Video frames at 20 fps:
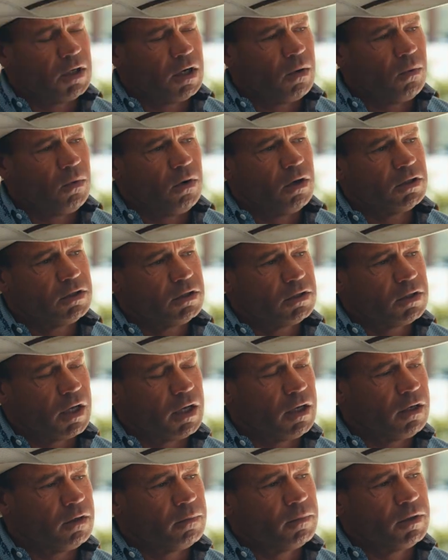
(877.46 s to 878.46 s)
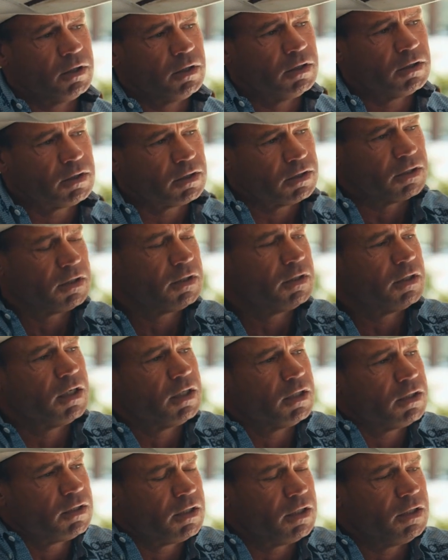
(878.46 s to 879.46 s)
I watch Tatum and the
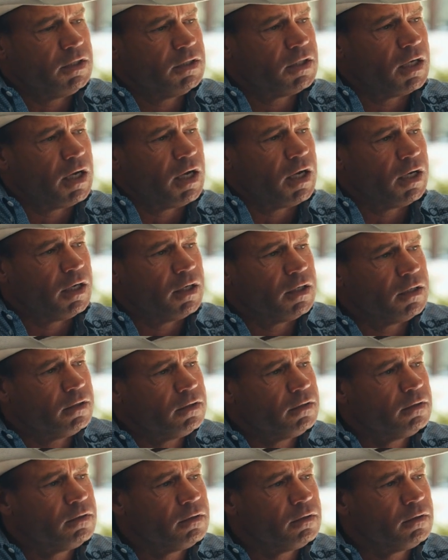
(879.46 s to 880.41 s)
success he's had,